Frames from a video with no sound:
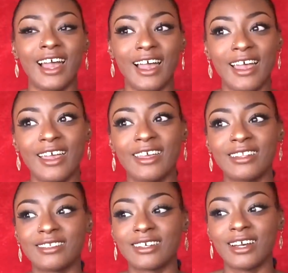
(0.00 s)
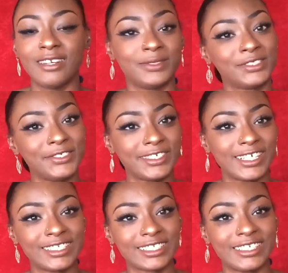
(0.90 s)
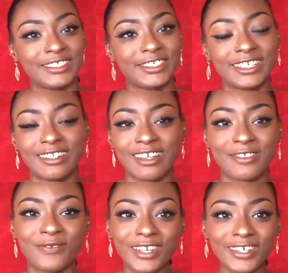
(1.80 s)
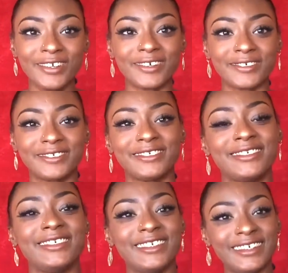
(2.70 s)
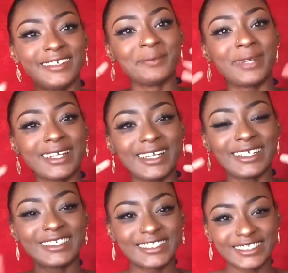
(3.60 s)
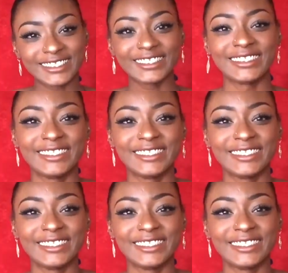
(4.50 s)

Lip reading: And I will see you guys later in another video. Bye guys!